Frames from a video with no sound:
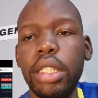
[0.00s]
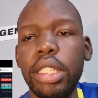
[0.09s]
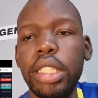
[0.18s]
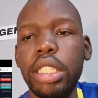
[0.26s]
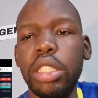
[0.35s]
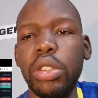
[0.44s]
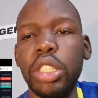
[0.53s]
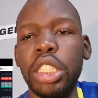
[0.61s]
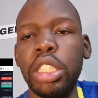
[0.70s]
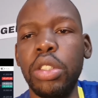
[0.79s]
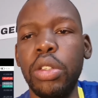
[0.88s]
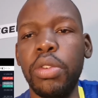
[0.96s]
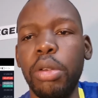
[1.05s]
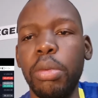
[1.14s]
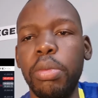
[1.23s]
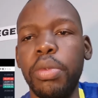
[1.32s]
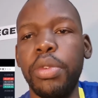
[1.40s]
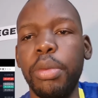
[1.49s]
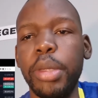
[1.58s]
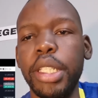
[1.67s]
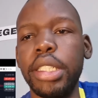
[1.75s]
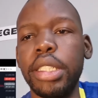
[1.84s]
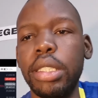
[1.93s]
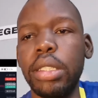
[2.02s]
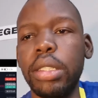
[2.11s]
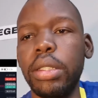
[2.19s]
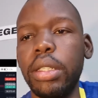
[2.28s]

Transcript: Let's just continue from this.